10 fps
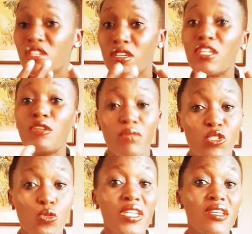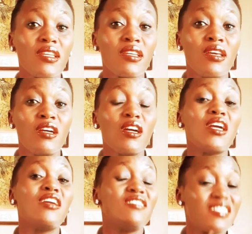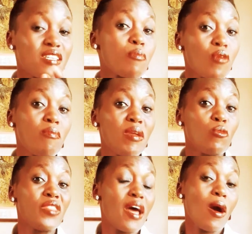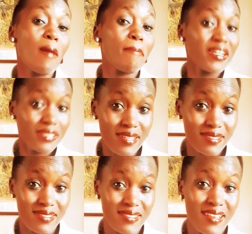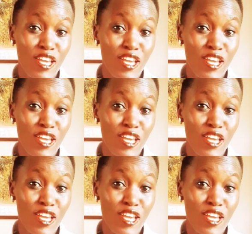in between, there's a problem with our partners.